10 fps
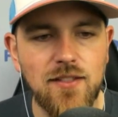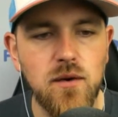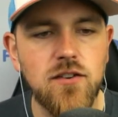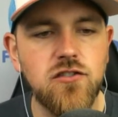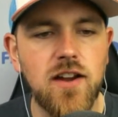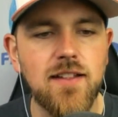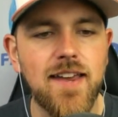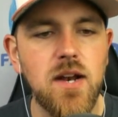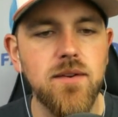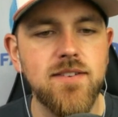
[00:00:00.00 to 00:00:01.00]
Lucas
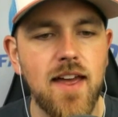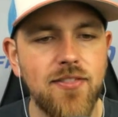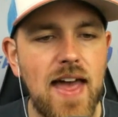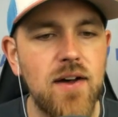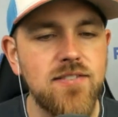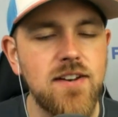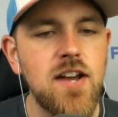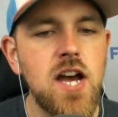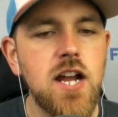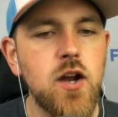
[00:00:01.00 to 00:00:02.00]
Giolito is ten thousand
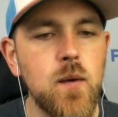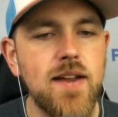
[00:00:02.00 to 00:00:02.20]
dollars.